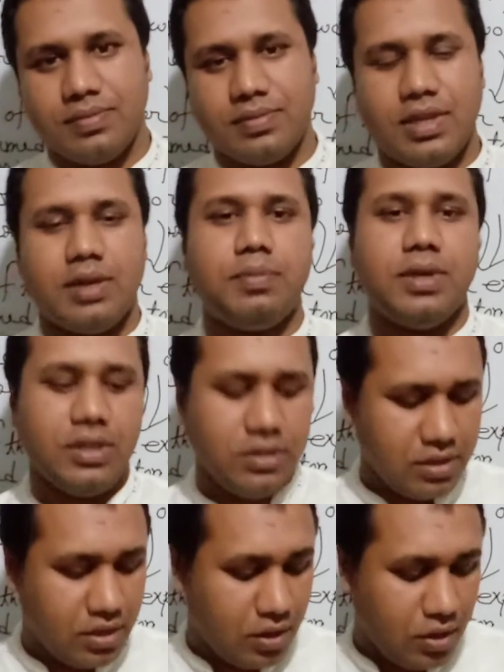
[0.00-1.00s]
That
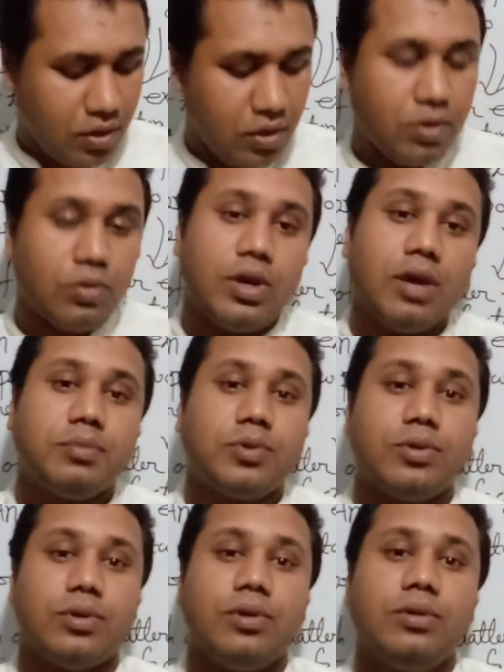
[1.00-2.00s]
means we have
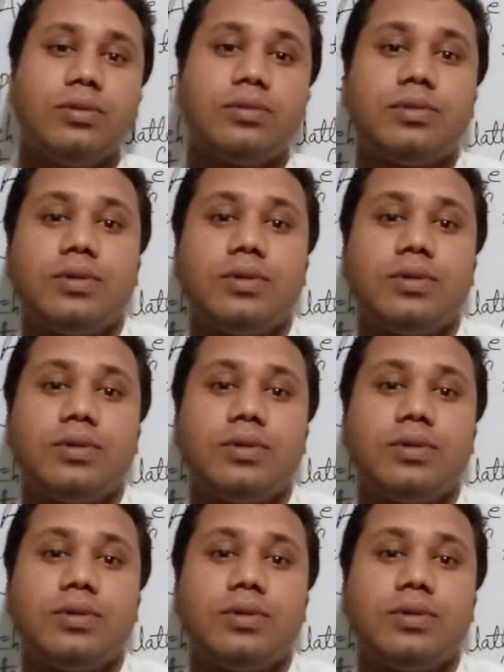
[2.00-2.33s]
to